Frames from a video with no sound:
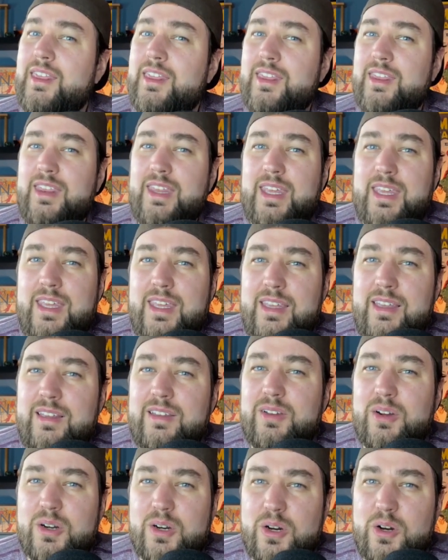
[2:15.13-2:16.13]

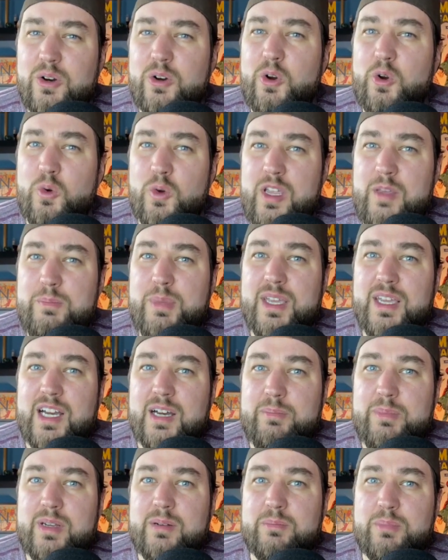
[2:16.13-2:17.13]
These are creeping
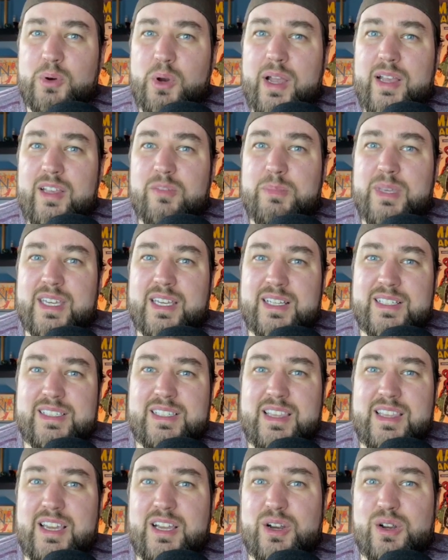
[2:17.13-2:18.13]
up in price
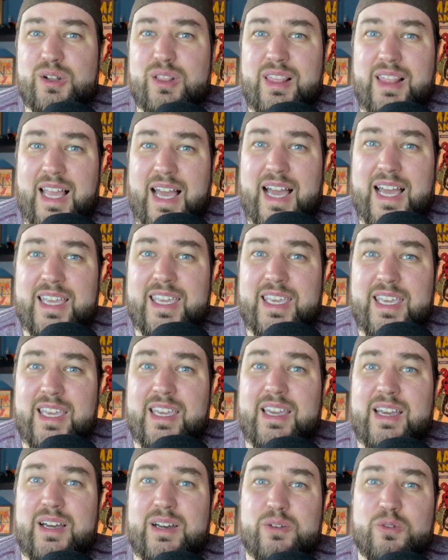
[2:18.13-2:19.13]
because they're
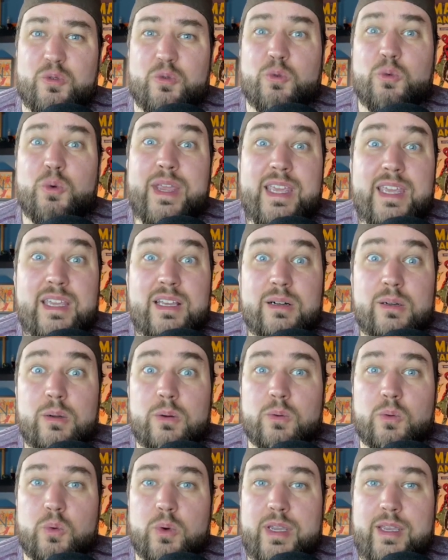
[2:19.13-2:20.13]
lacking a
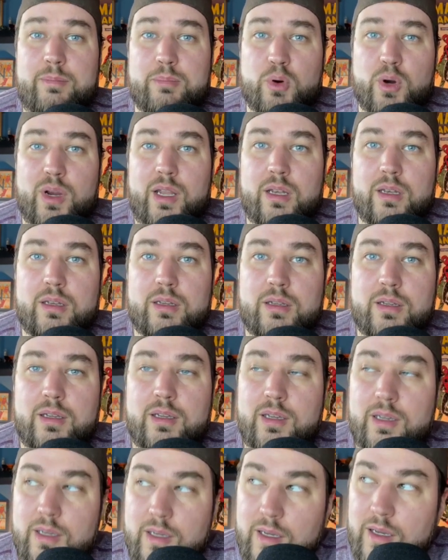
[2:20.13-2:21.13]
real reprint.
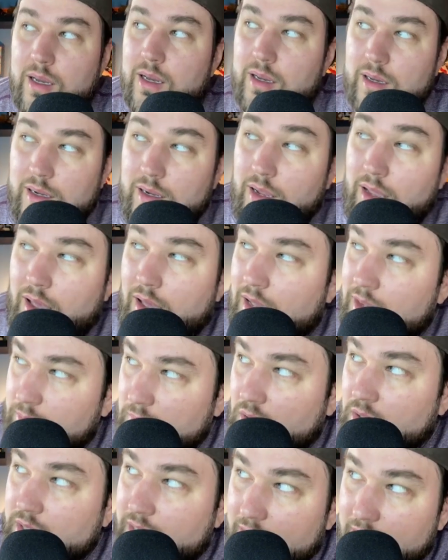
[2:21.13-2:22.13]

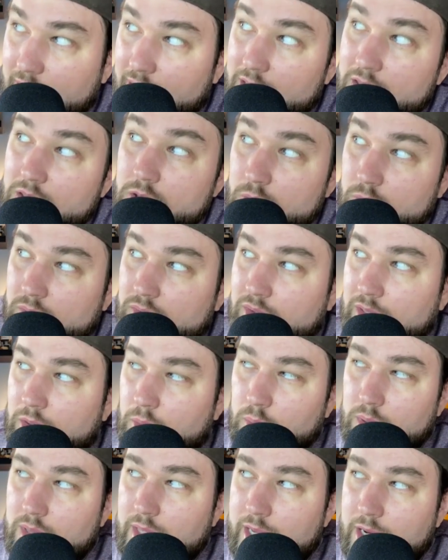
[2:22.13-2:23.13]
I'm looking at you,
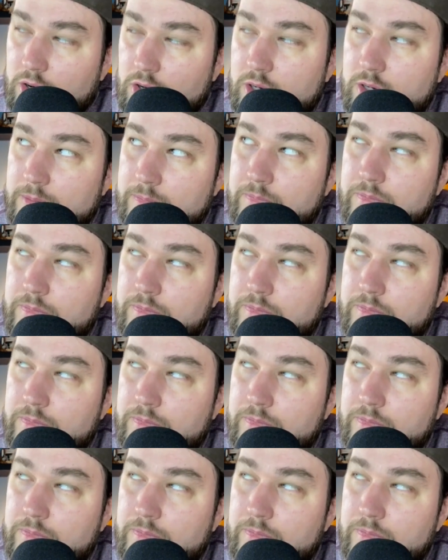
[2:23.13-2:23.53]
Secret Lair.